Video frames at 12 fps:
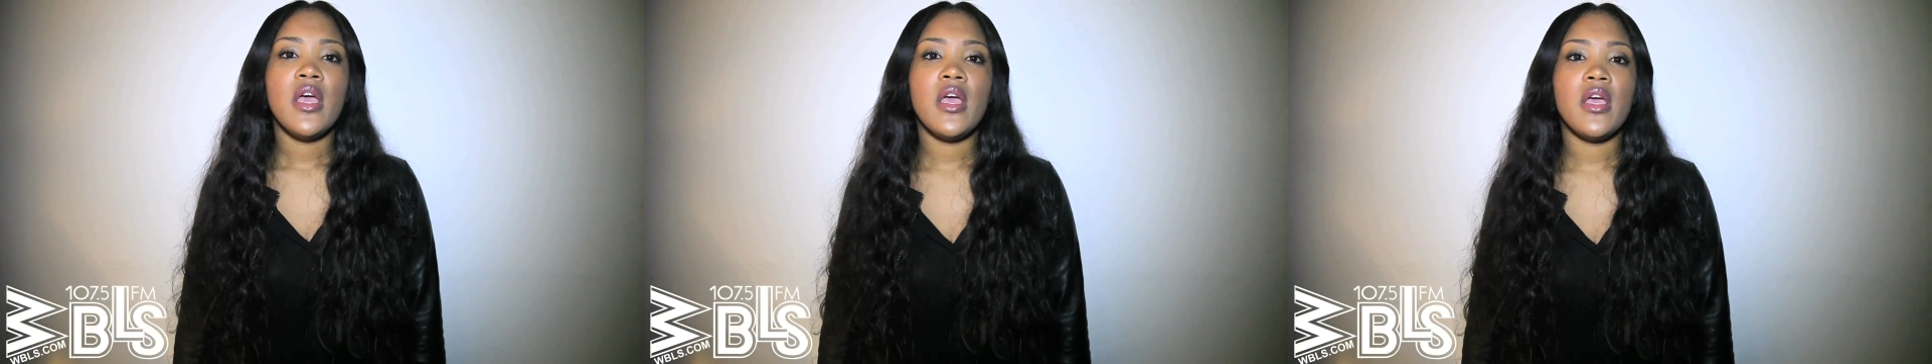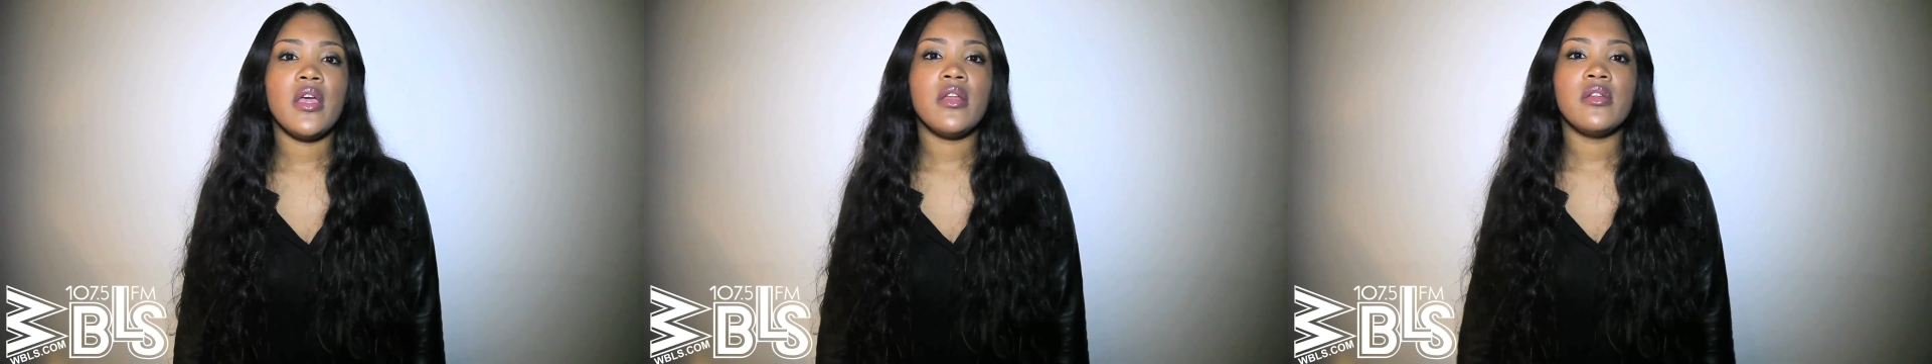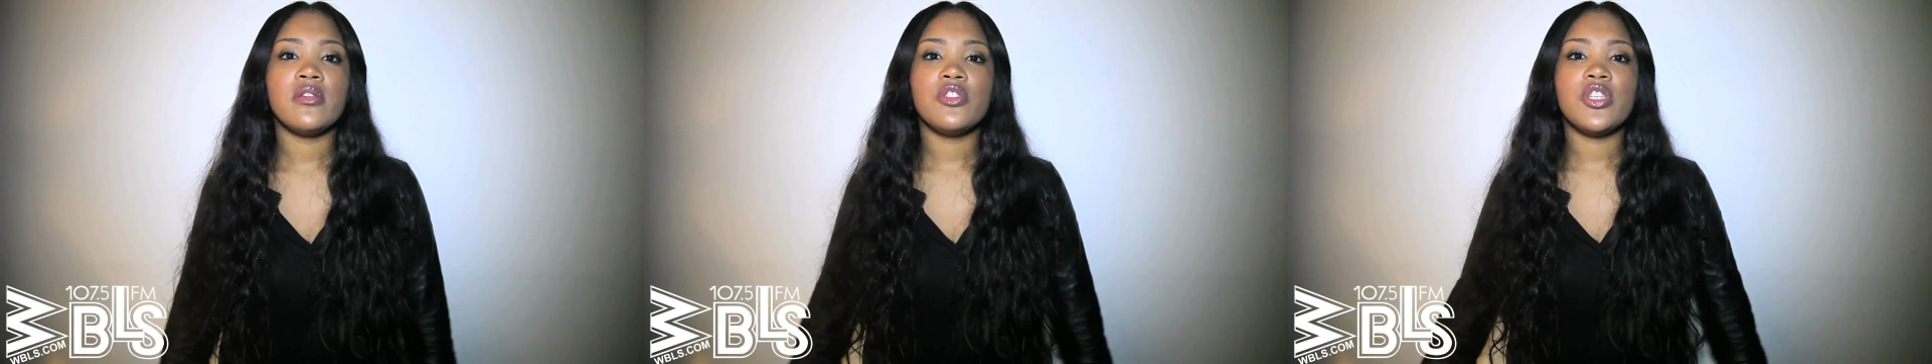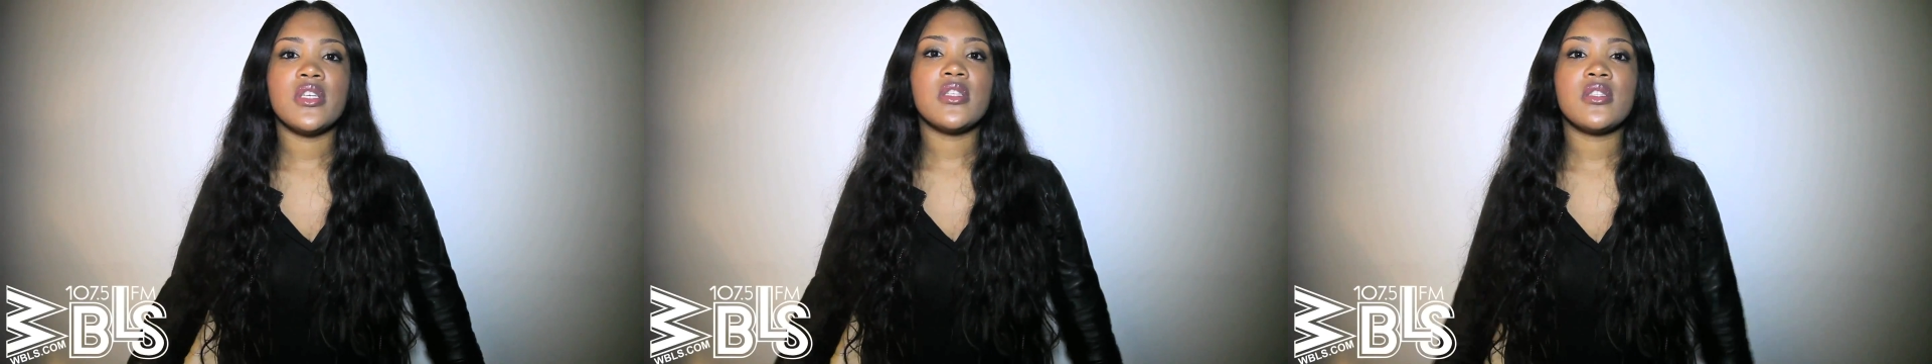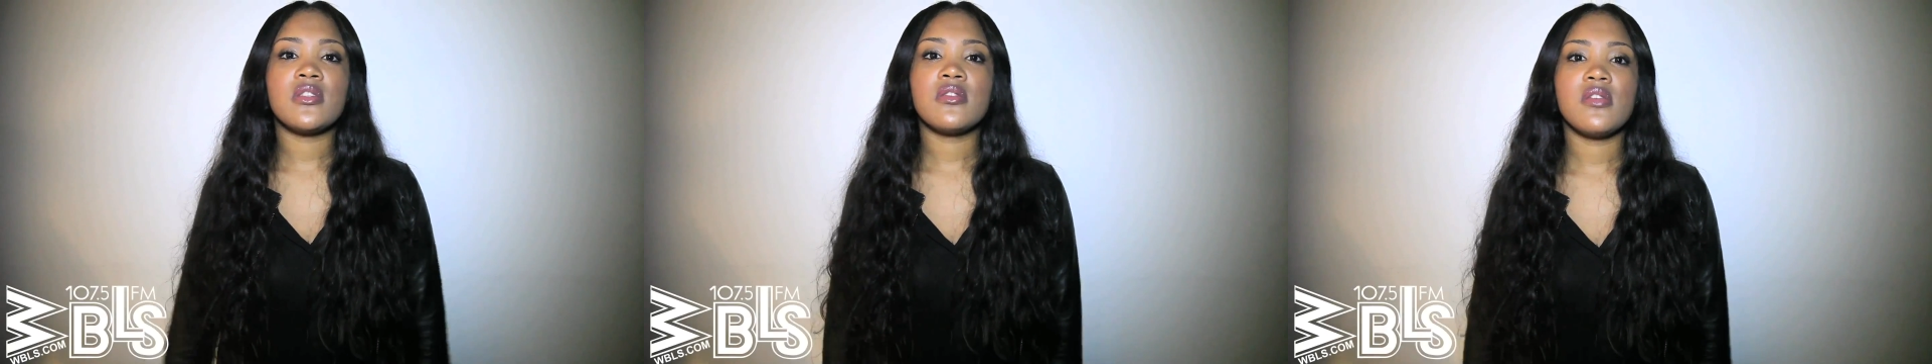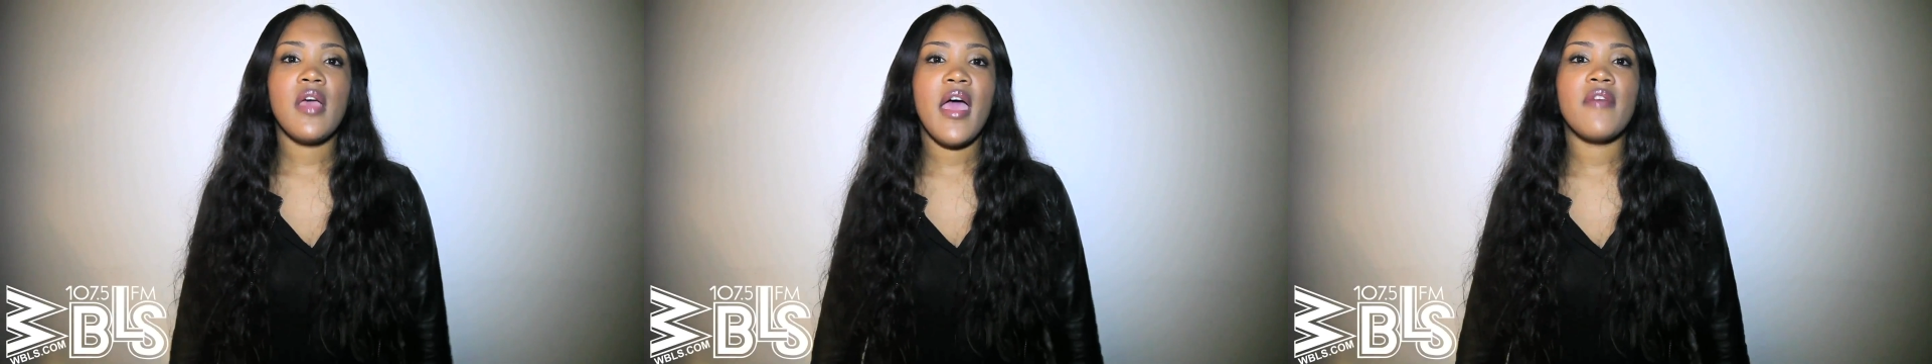and
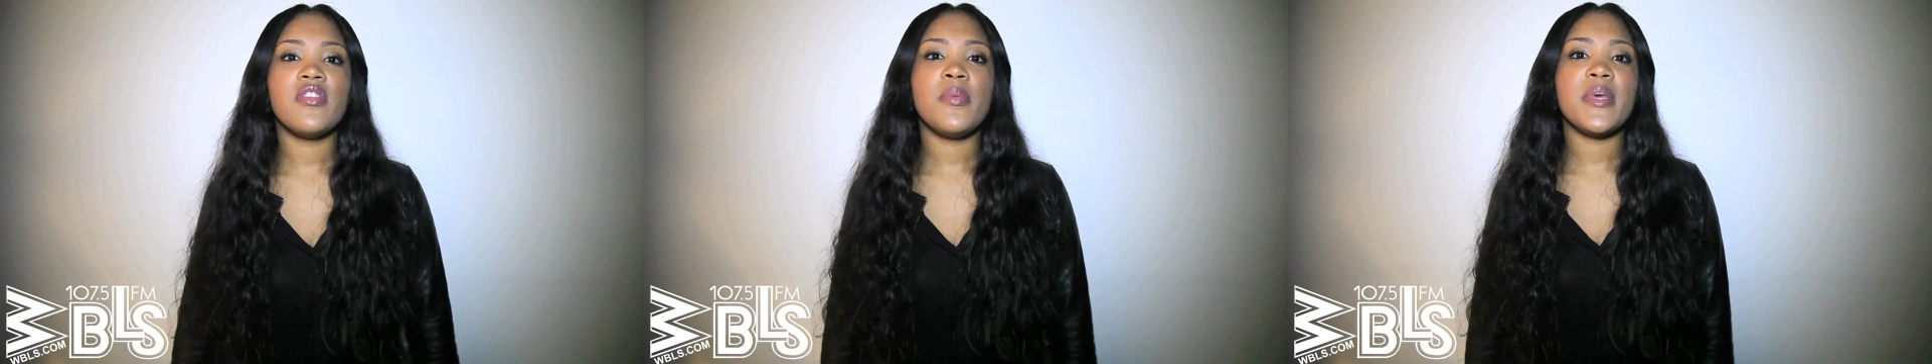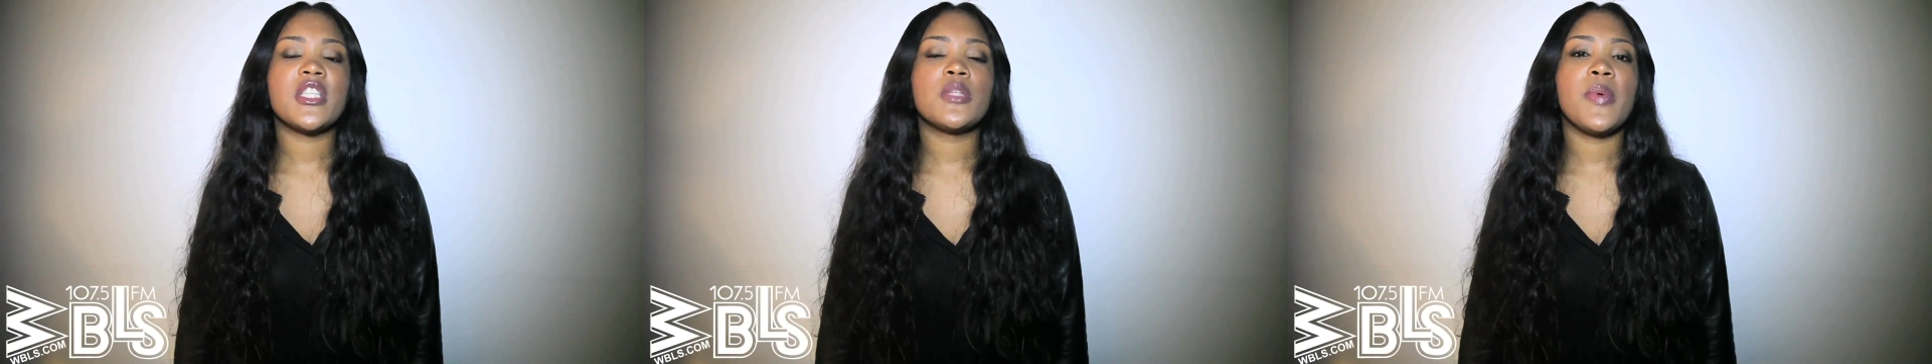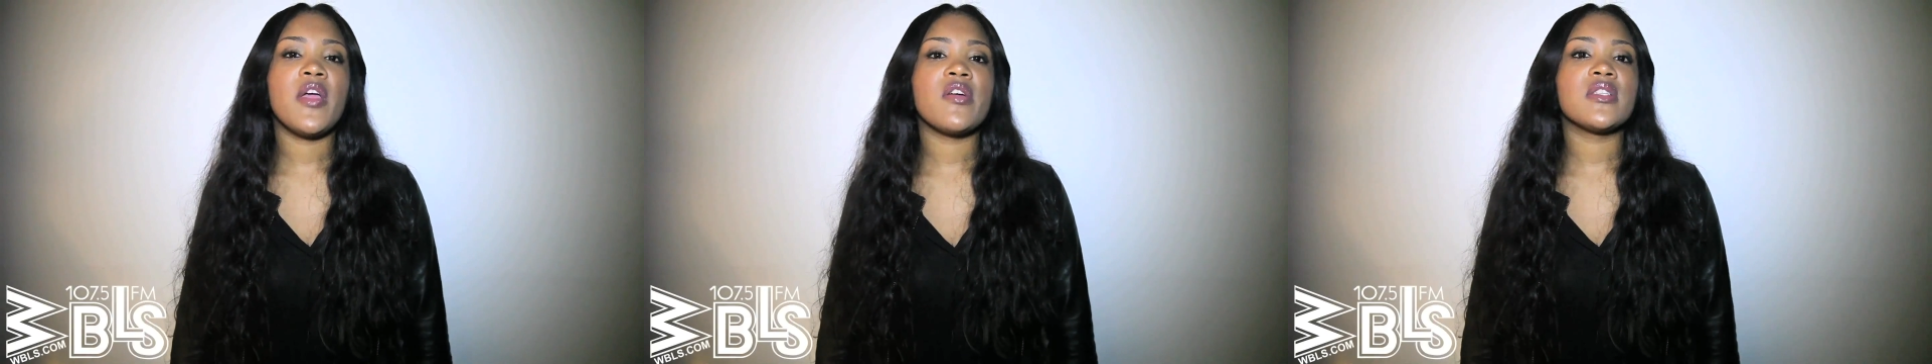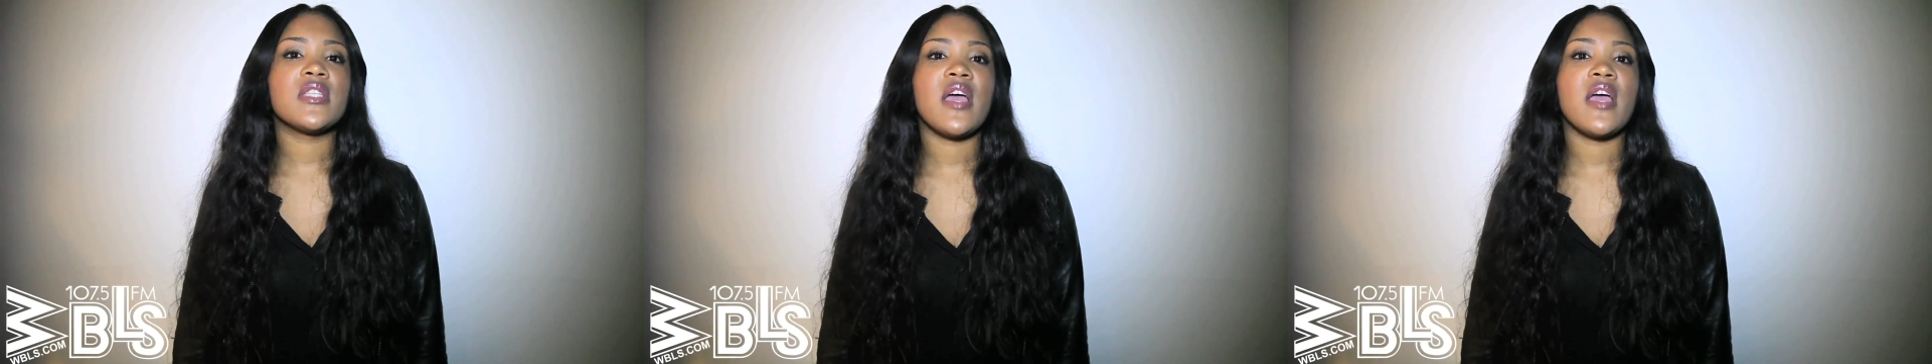just have them experience